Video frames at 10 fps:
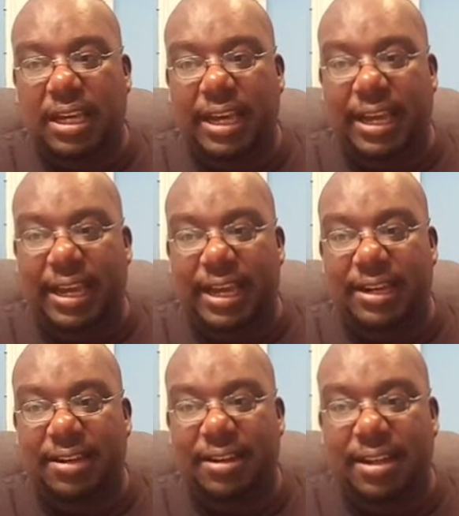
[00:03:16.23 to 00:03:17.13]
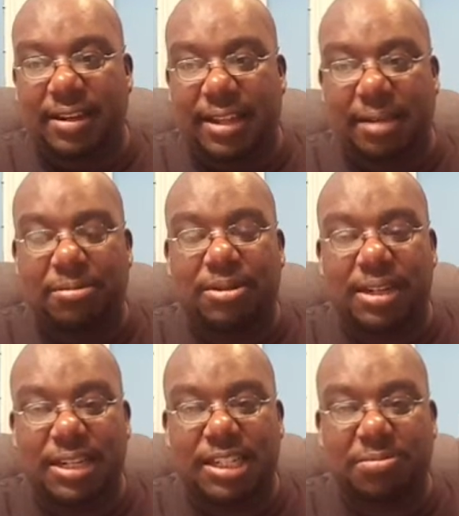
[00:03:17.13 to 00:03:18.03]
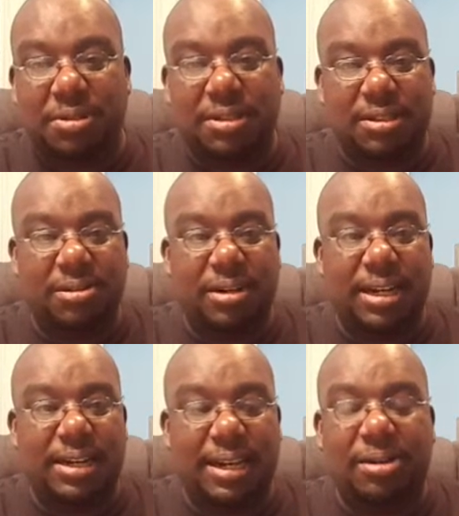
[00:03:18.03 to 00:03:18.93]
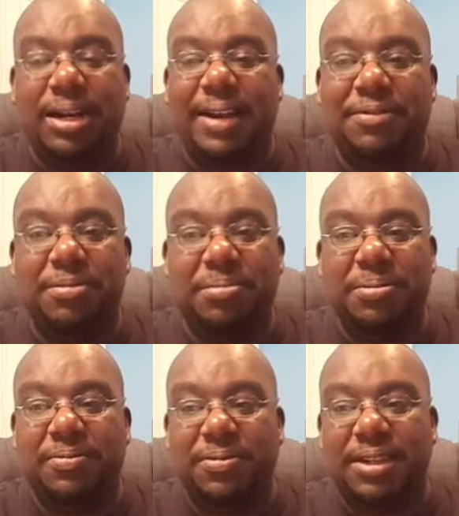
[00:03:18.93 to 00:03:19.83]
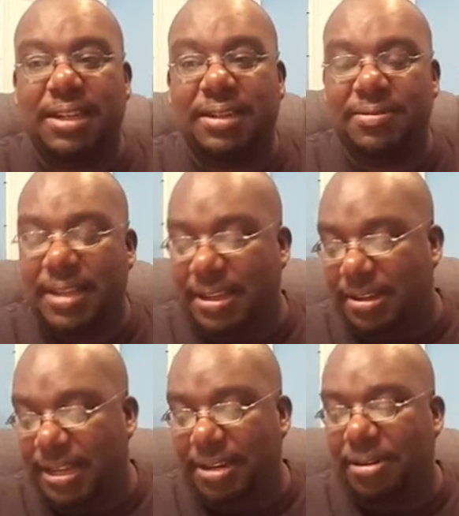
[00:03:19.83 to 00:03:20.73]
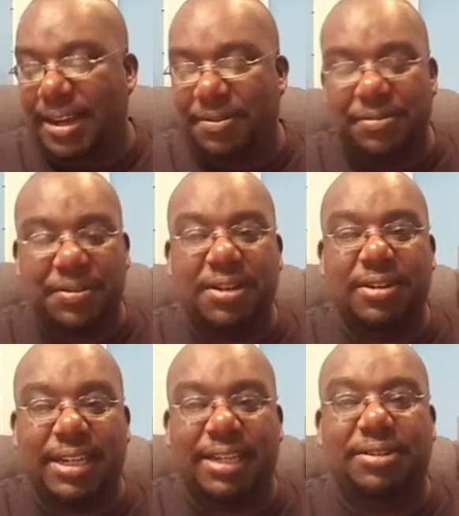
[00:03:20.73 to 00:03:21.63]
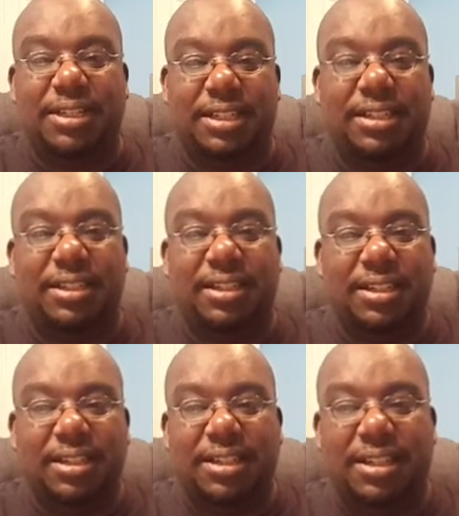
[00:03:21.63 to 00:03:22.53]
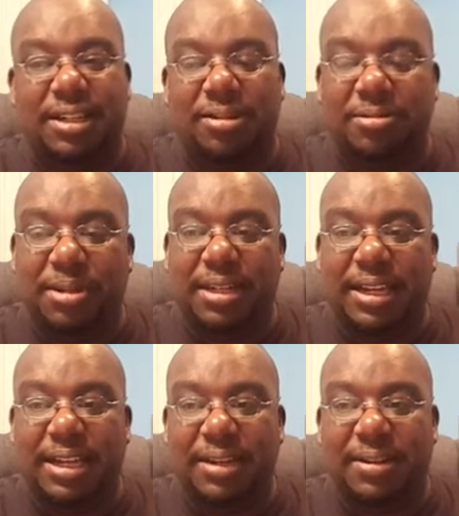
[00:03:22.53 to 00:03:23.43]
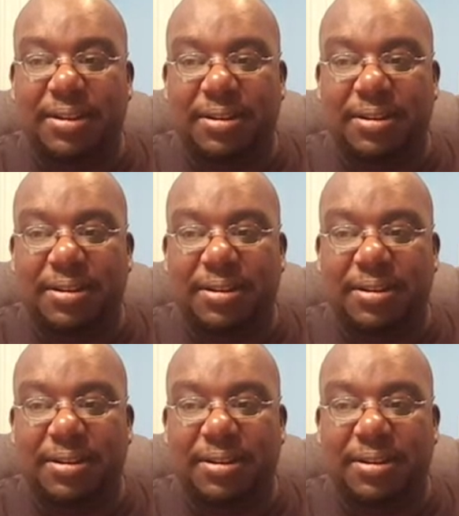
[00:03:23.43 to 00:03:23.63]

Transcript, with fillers: and they want a husband so that they don't have to feel they they don't have to feel guilty when they